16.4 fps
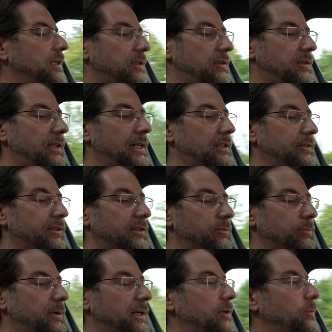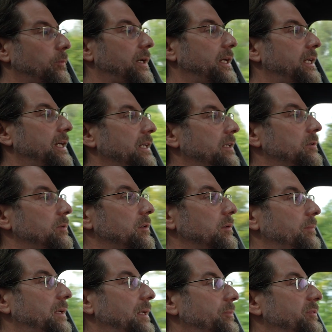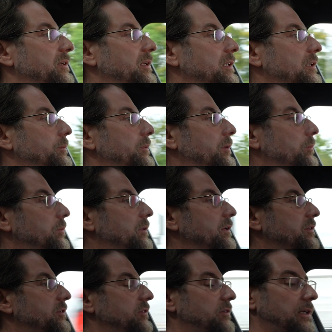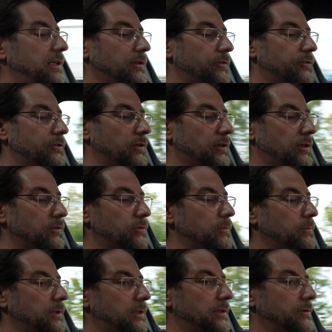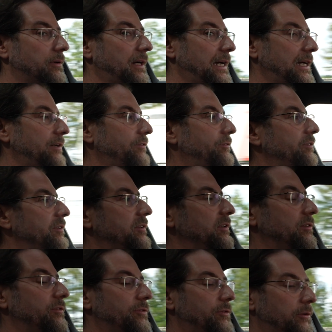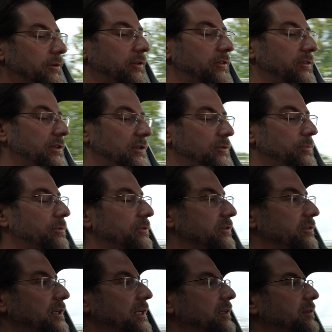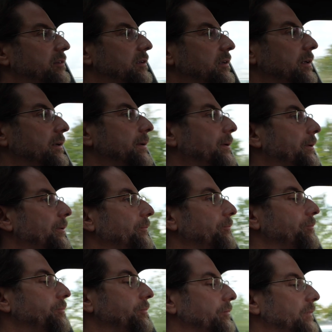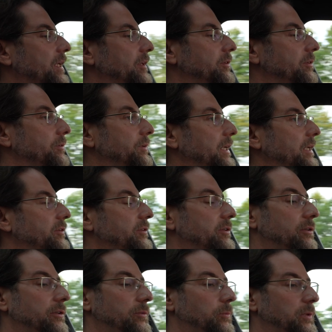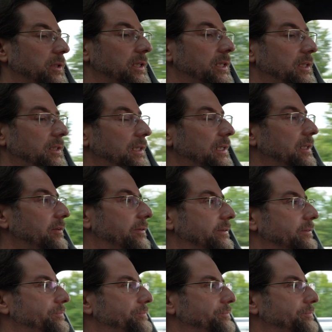It tells us, by the way, in Google Maps here with what state of charge we will arrive. It says 46%, so that's good, we need that.